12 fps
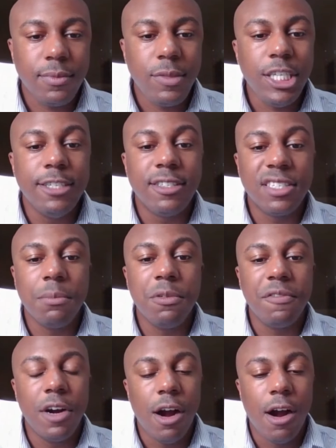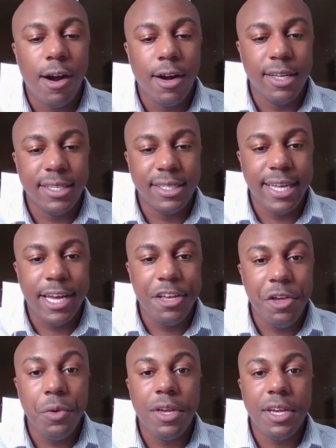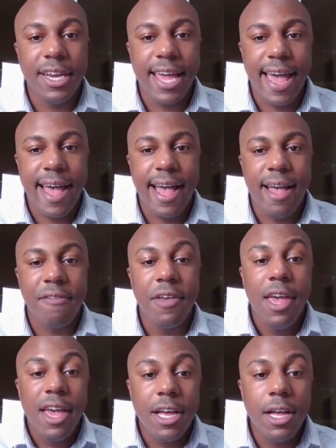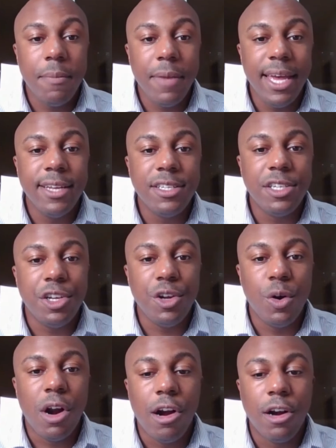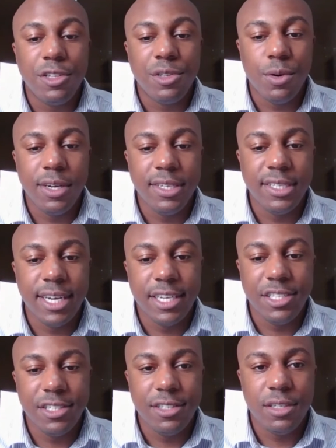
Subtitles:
some of our artists that you could have come into your arts organization to